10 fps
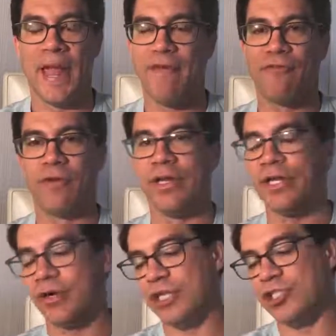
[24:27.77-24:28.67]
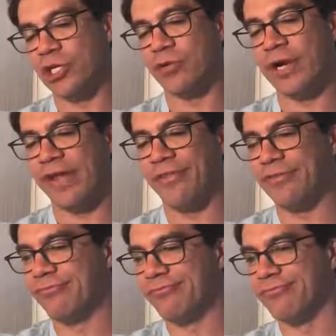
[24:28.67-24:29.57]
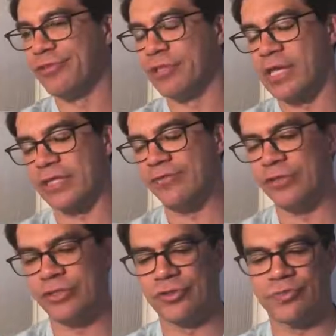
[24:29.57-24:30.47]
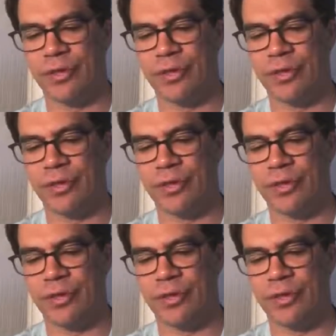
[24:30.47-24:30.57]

Every year I generate, I think in the last few years,